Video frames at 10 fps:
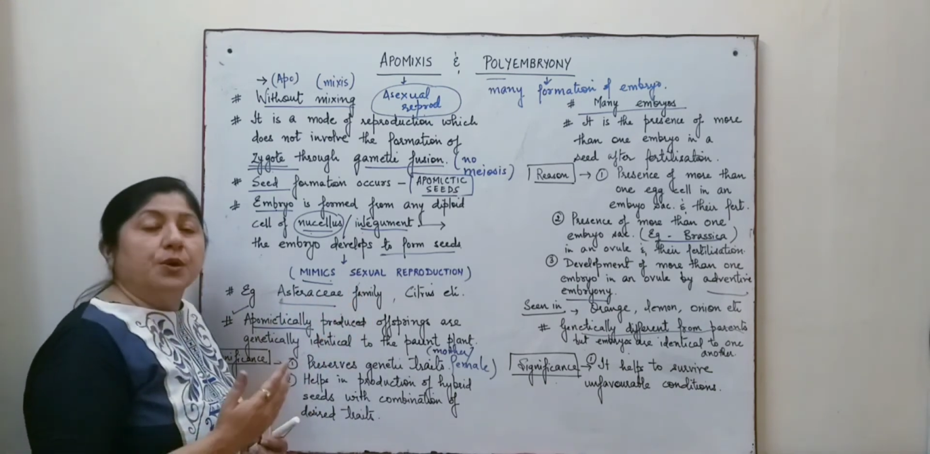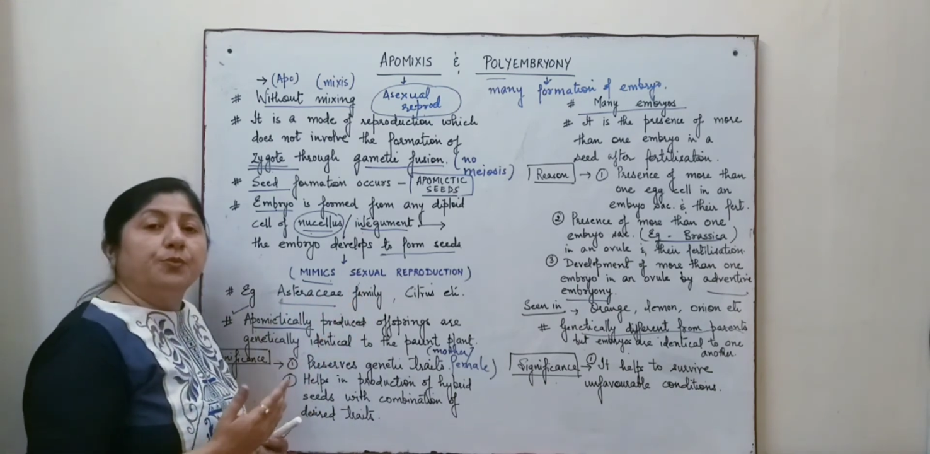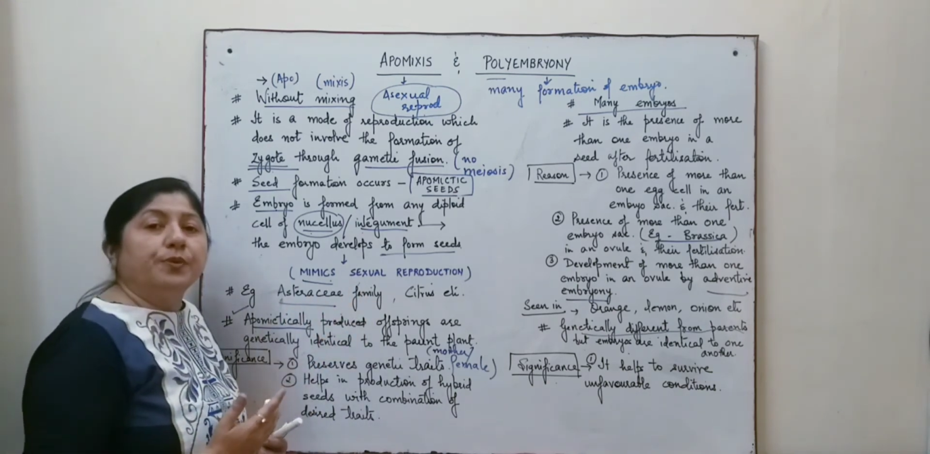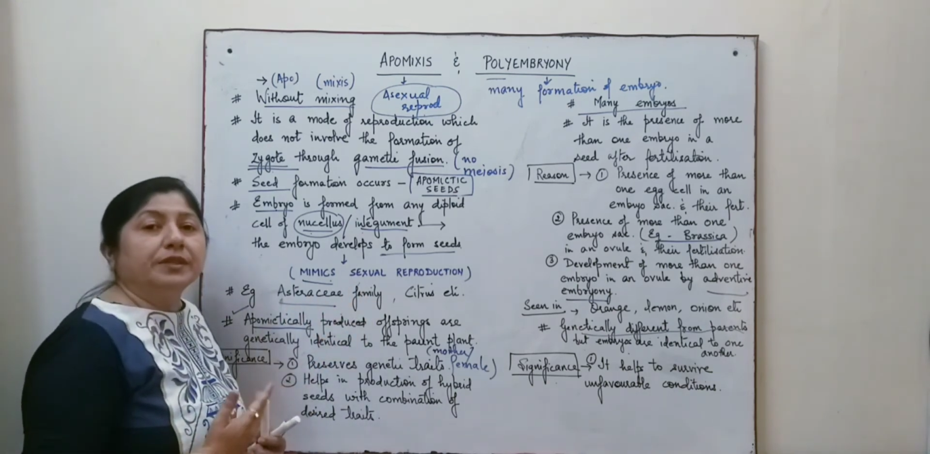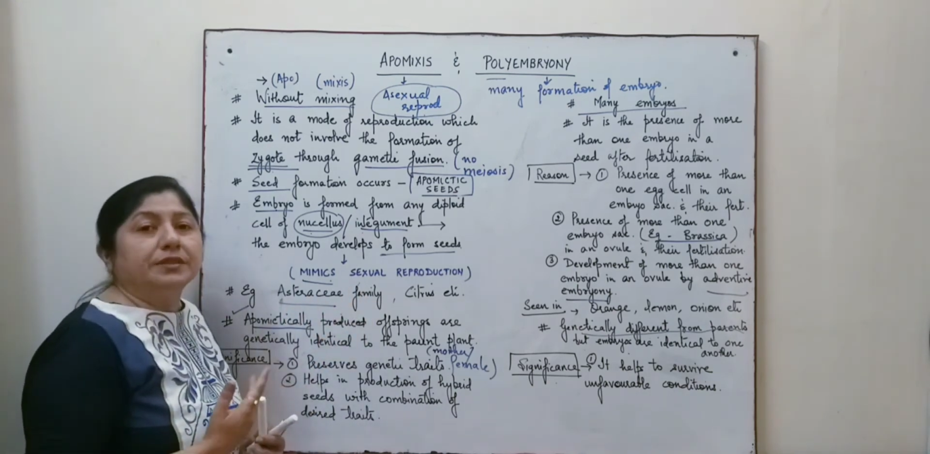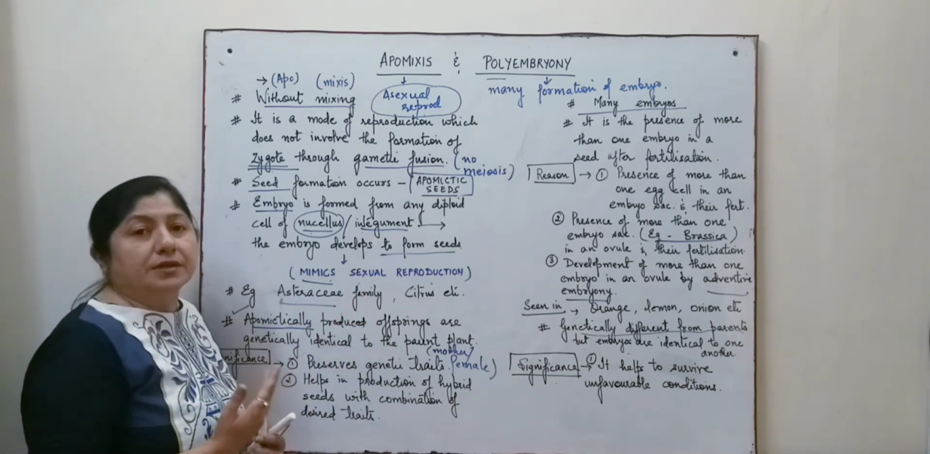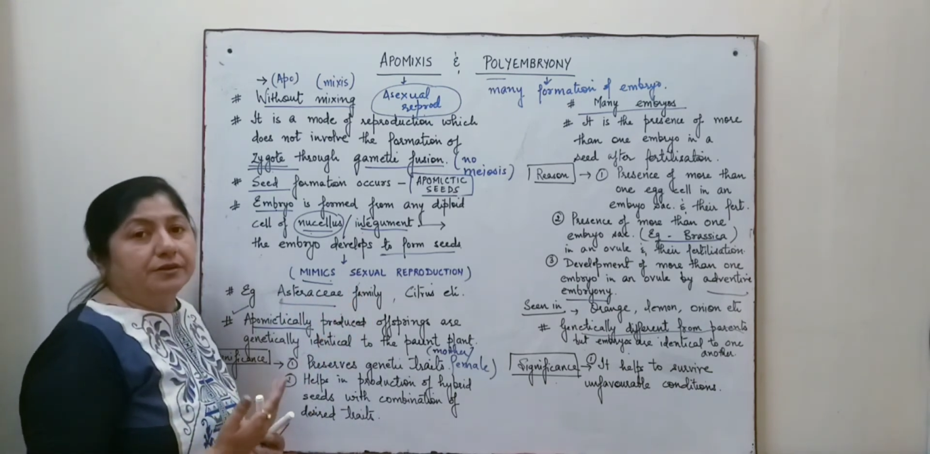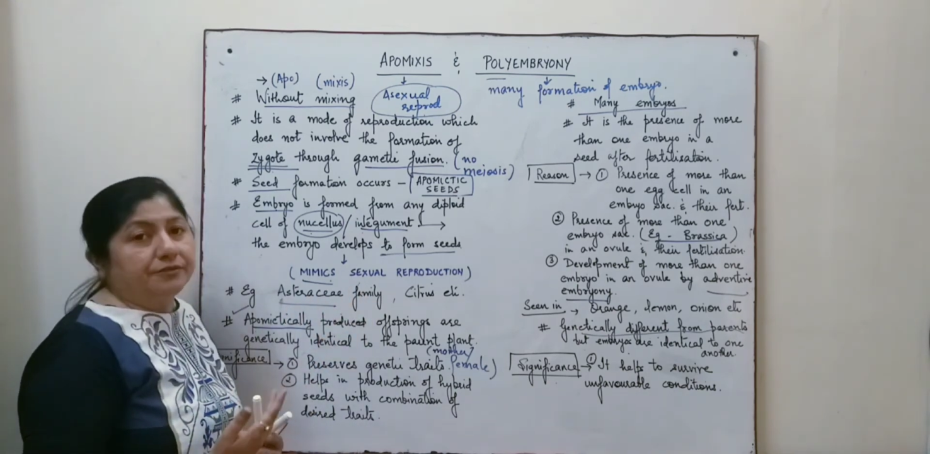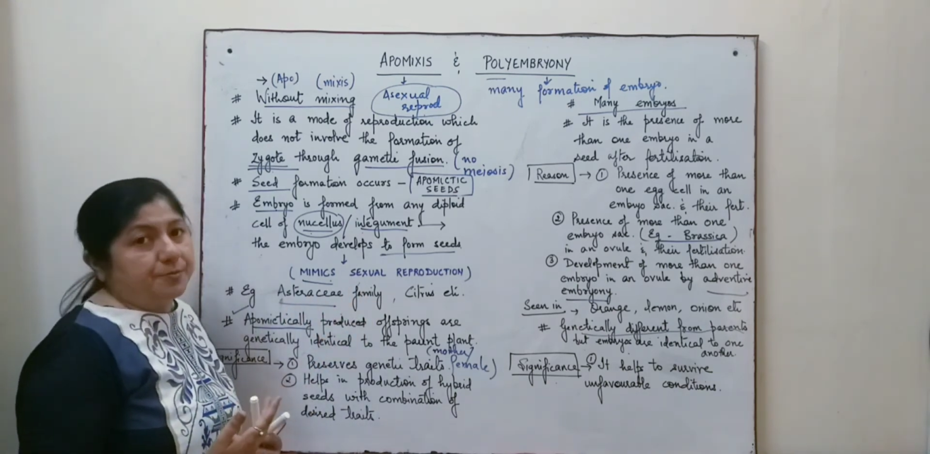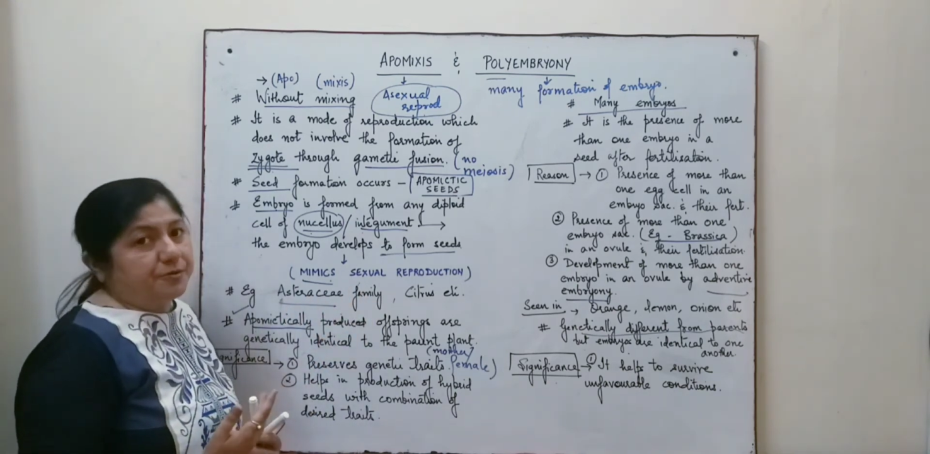with the
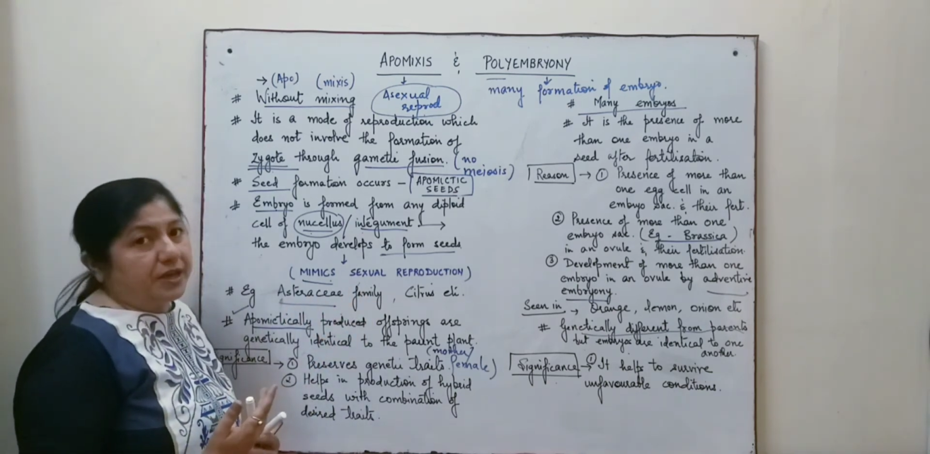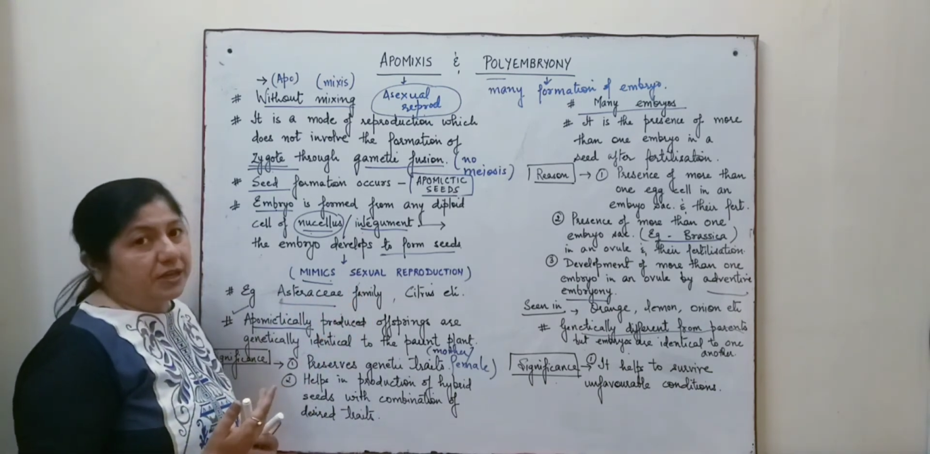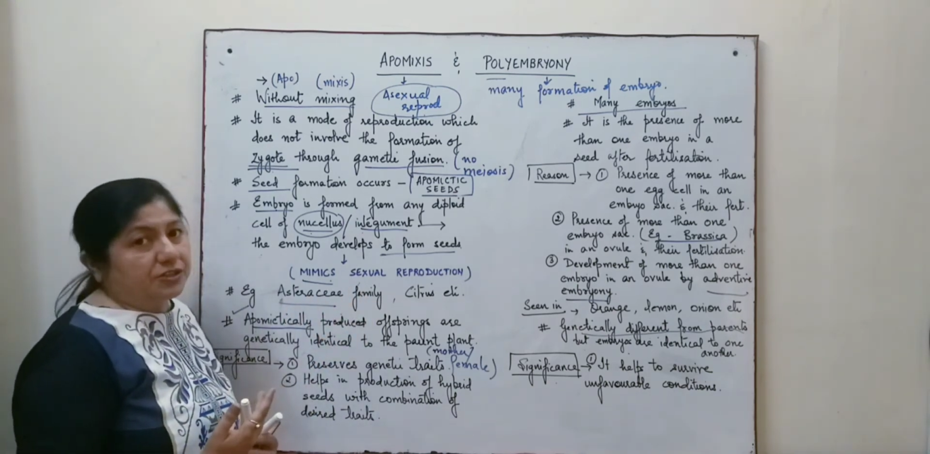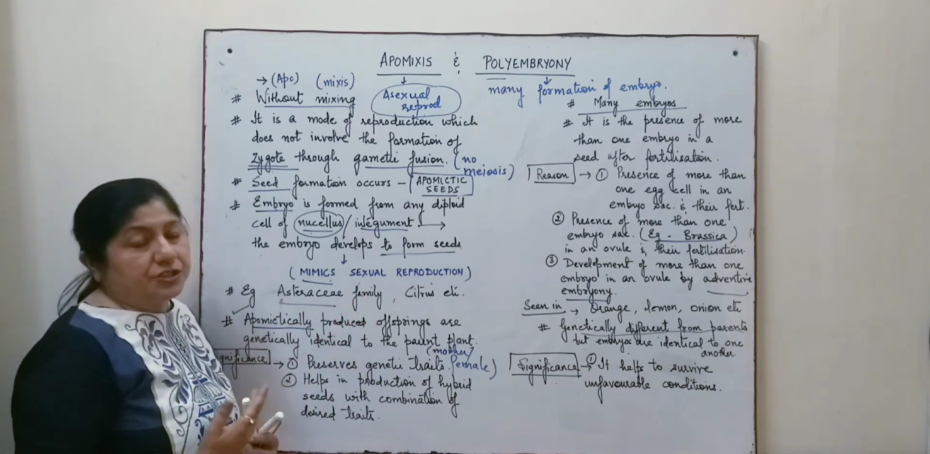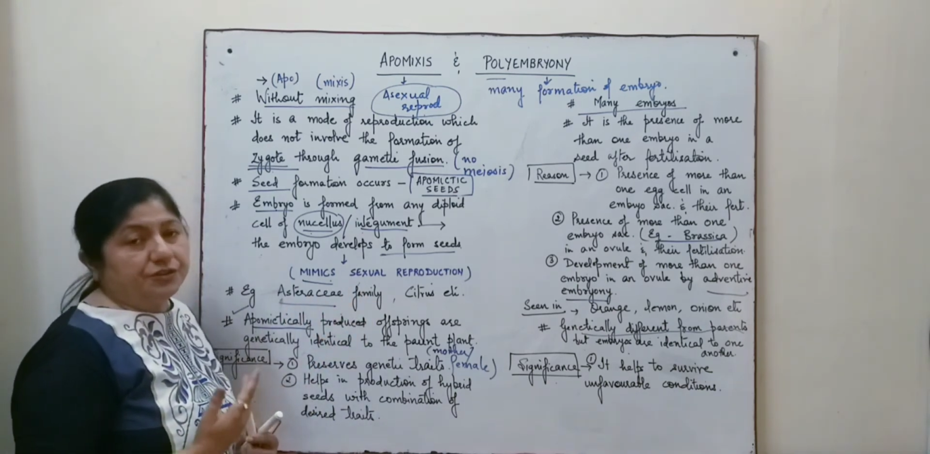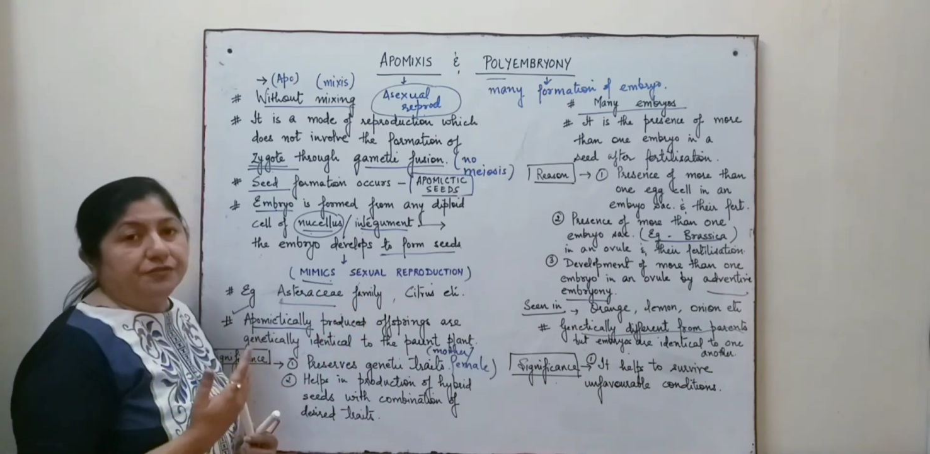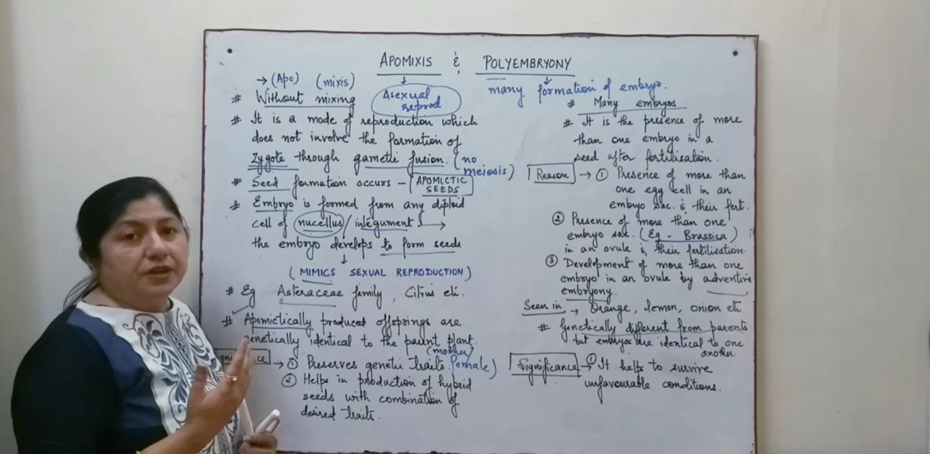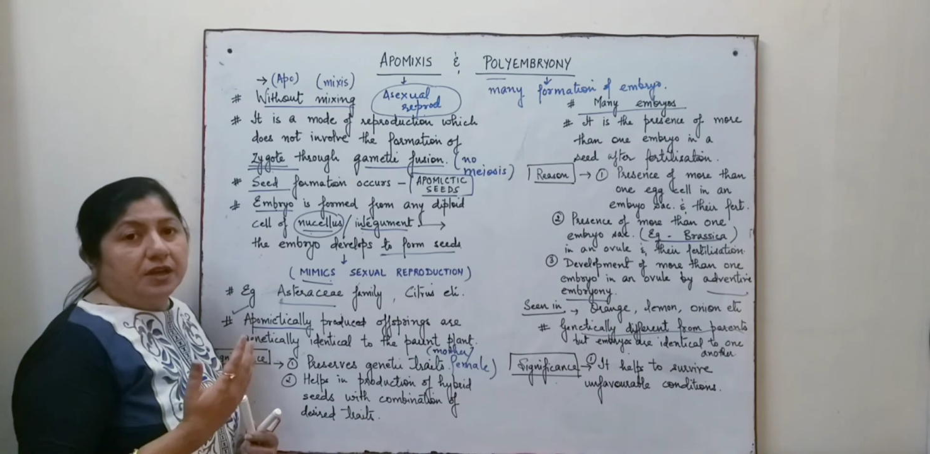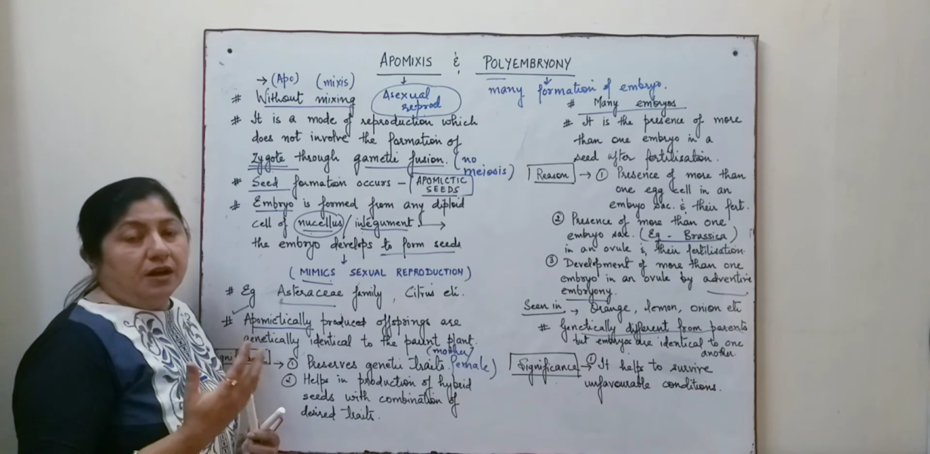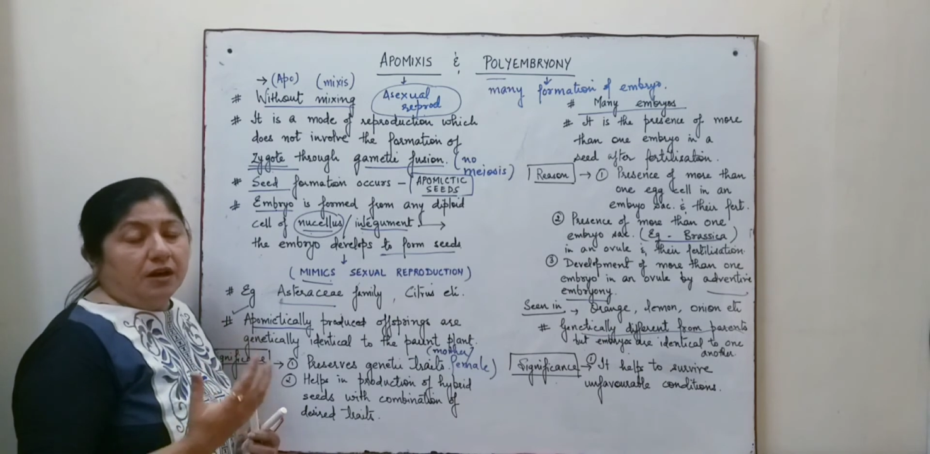reproductive
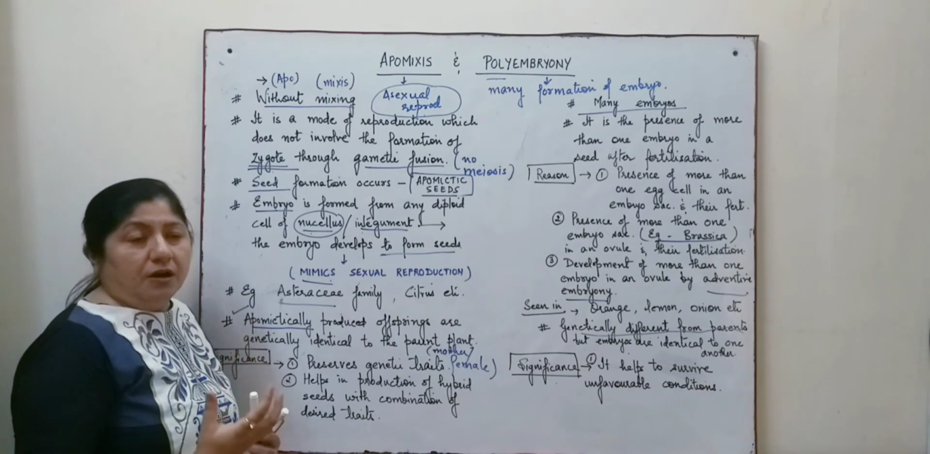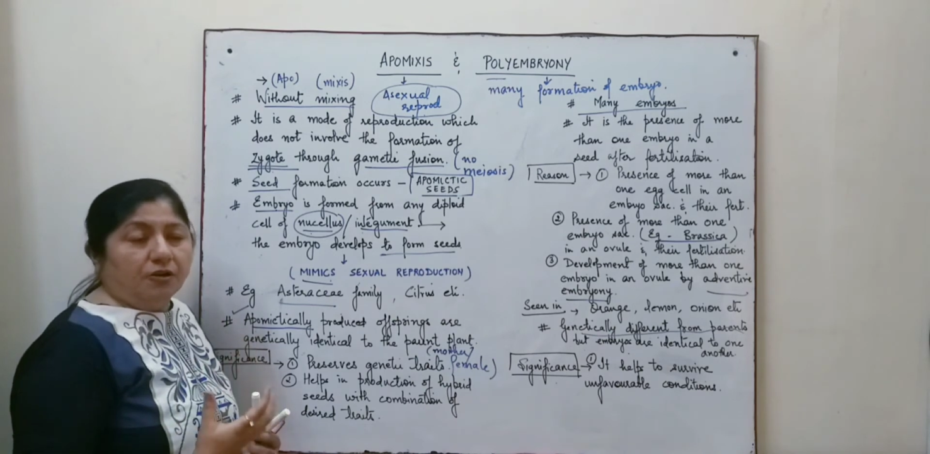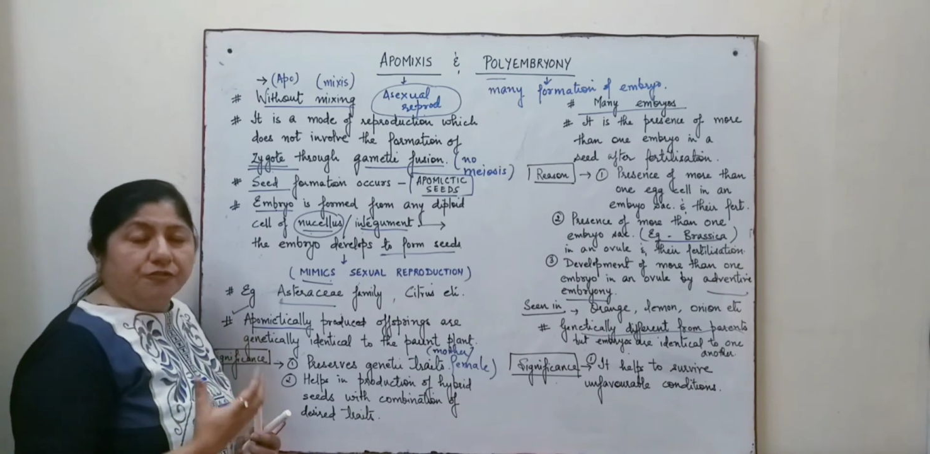or uh,